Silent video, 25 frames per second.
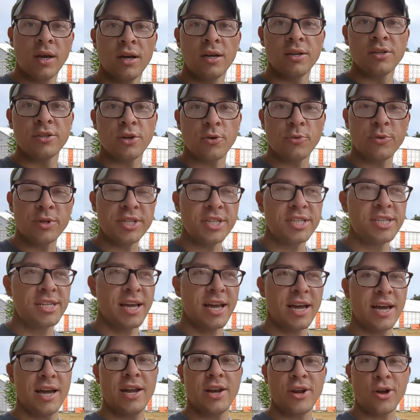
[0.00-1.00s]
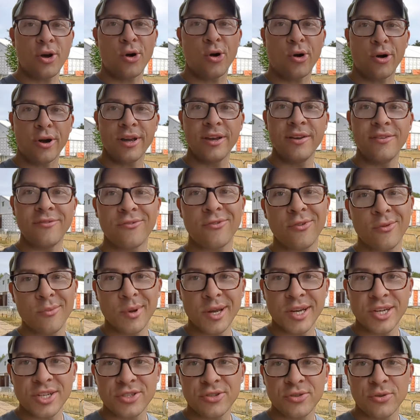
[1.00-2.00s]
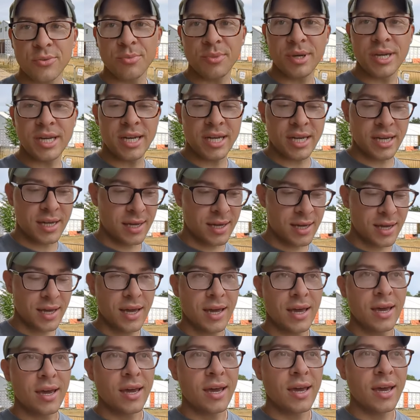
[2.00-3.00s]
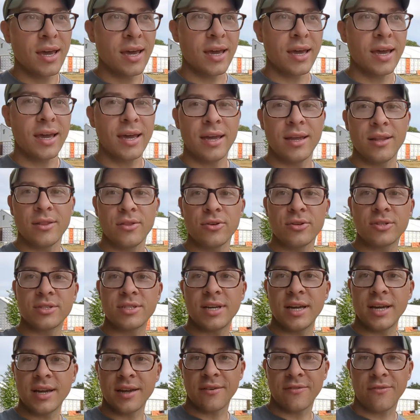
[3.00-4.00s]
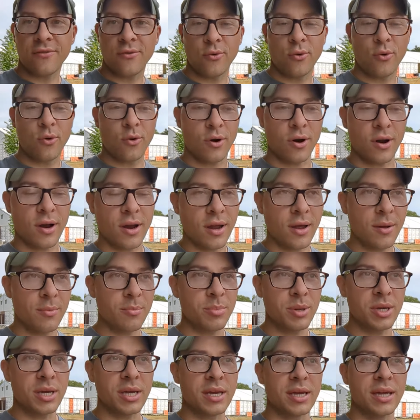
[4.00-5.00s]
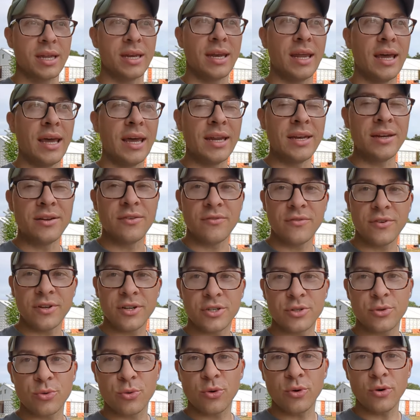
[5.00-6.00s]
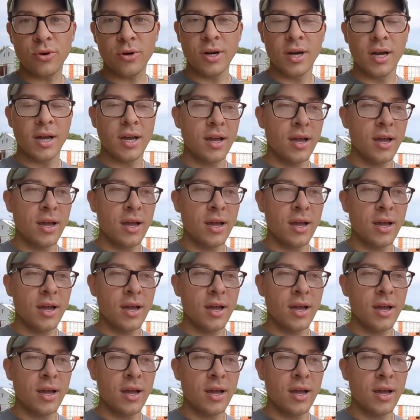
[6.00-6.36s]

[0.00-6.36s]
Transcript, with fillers: So we just had our informational meeting and looks like for being an individual,